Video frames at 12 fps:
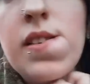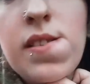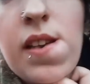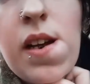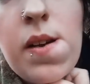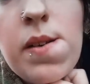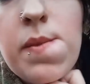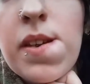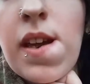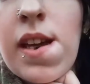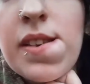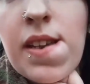So if you
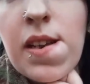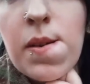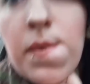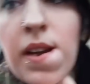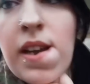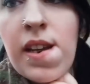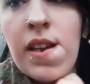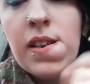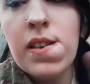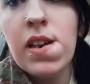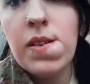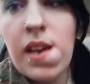guys ain't already,
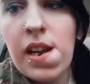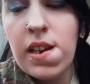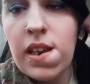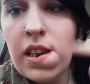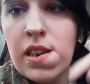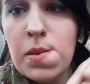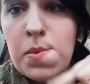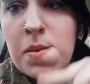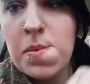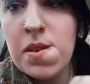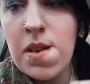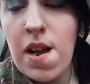go down and hit
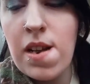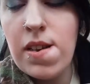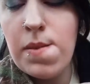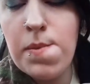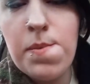the